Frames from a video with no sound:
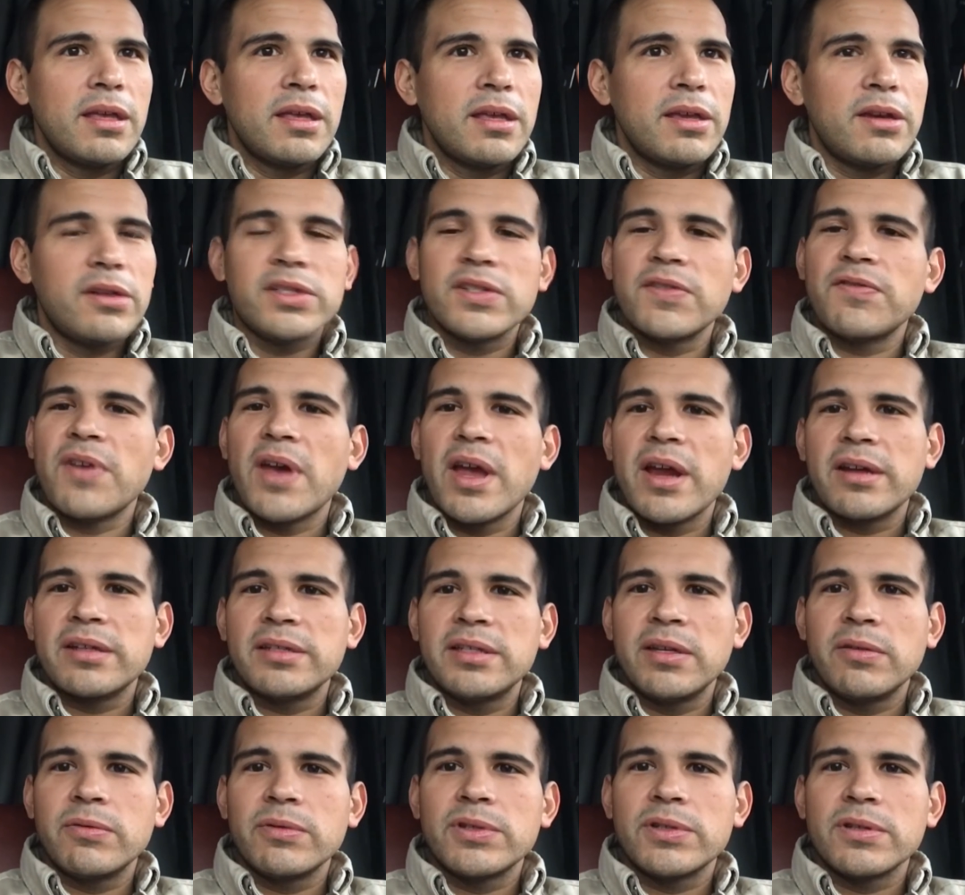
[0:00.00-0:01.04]
There's a fire
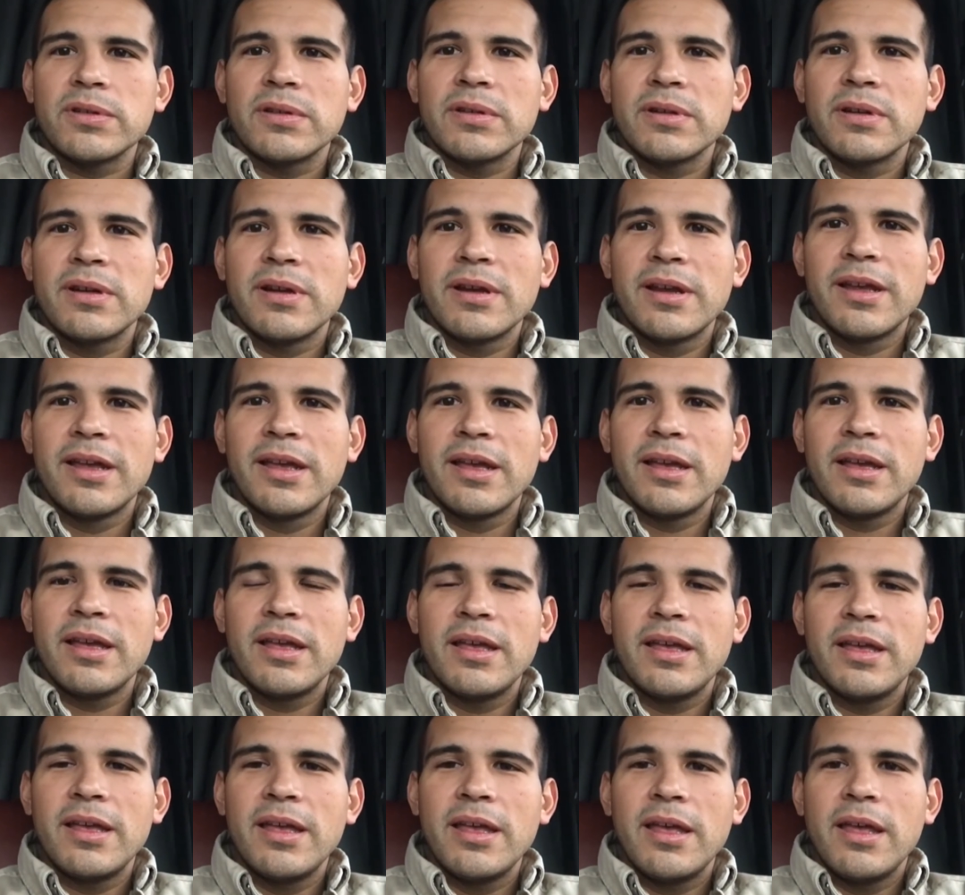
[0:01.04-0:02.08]
extinguisher.
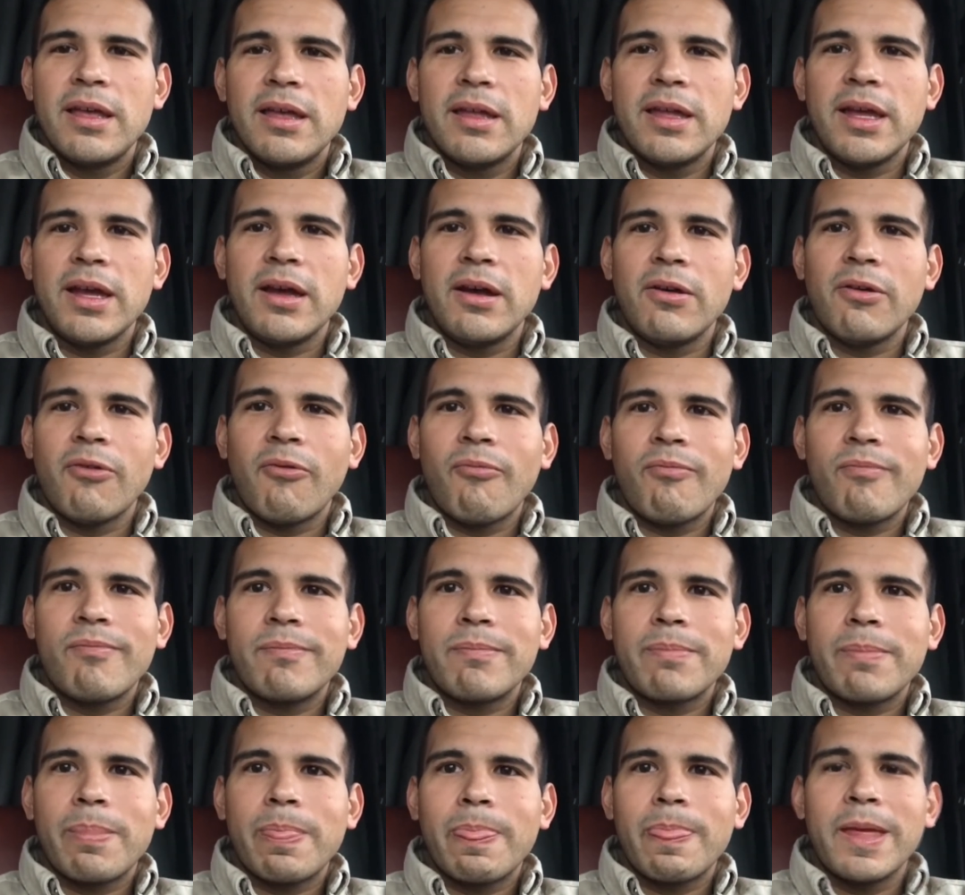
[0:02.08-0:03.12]
Now,
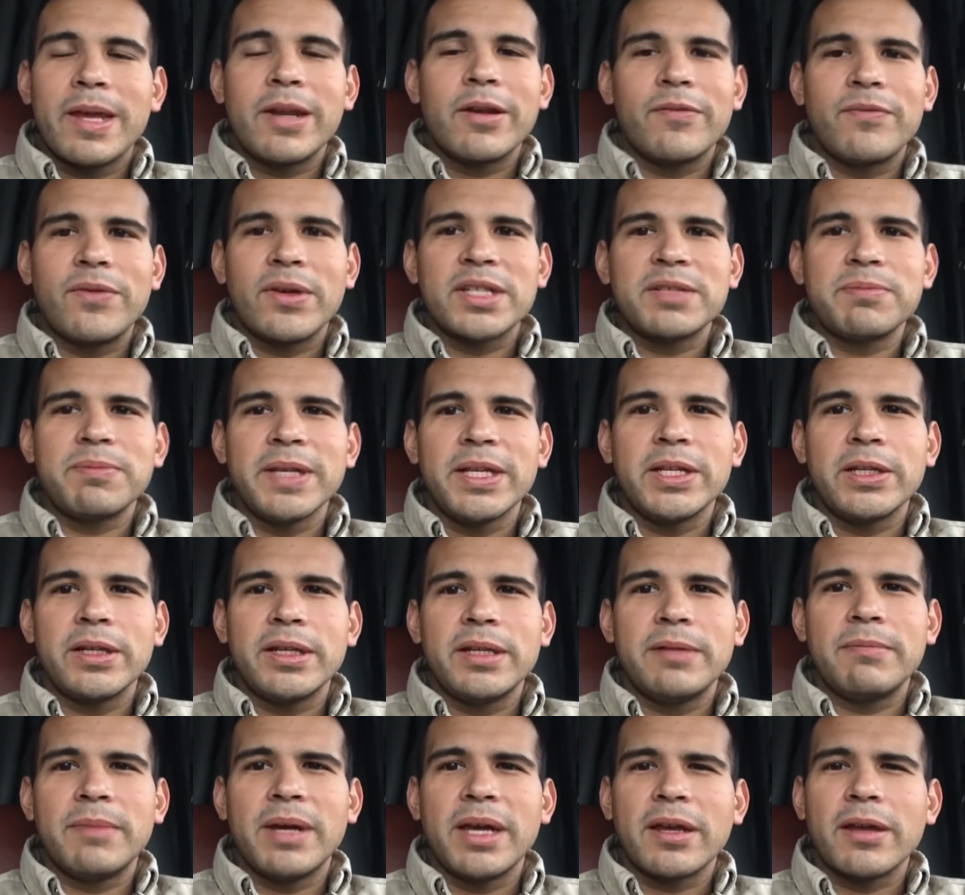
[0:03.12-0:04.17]
I don't know if I explained
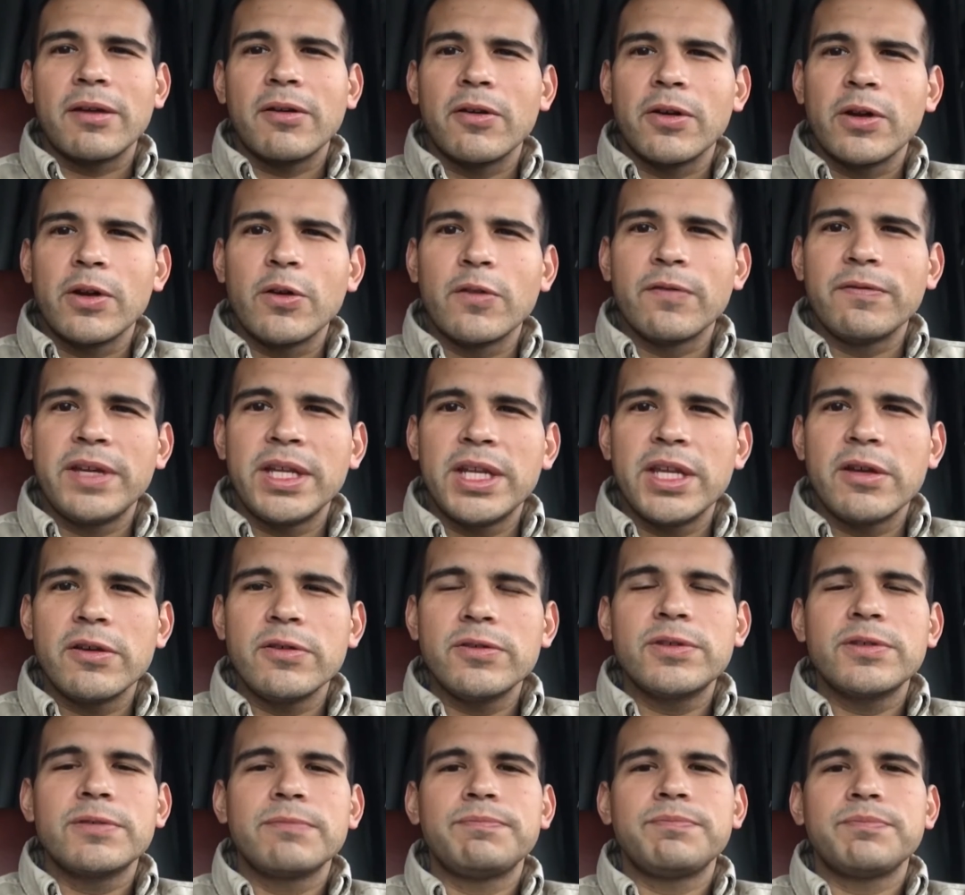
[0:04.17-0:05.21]
in my earlier
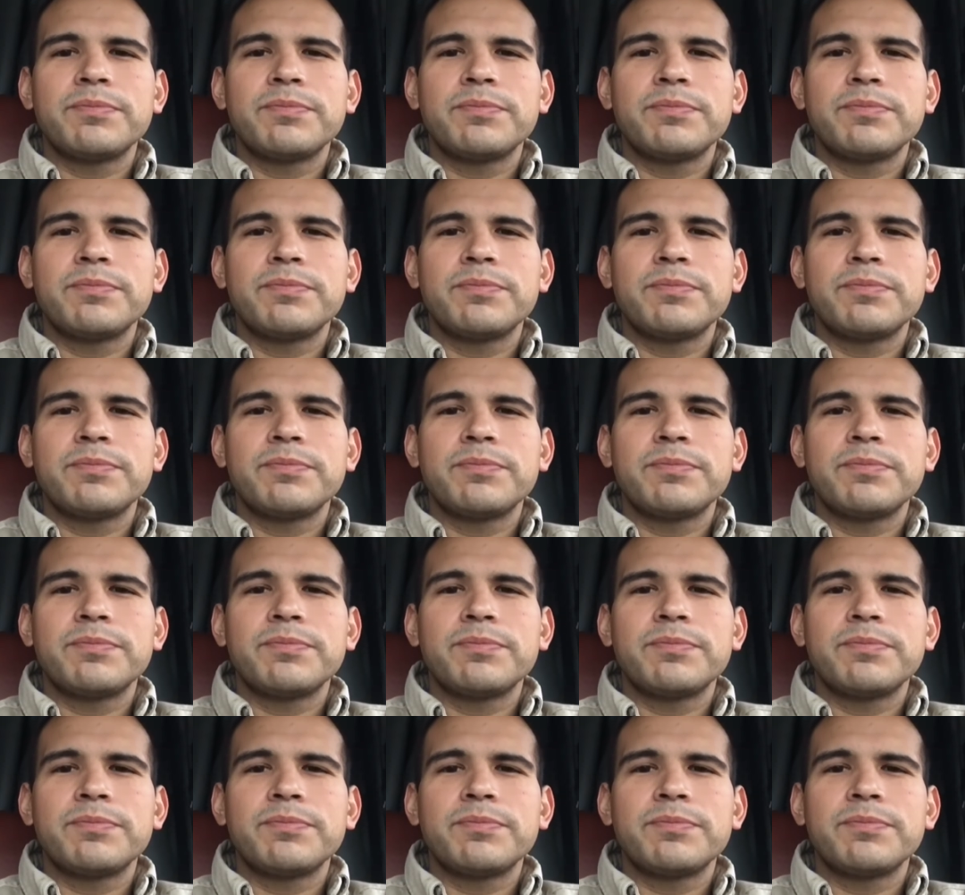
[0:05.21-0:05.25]
videos,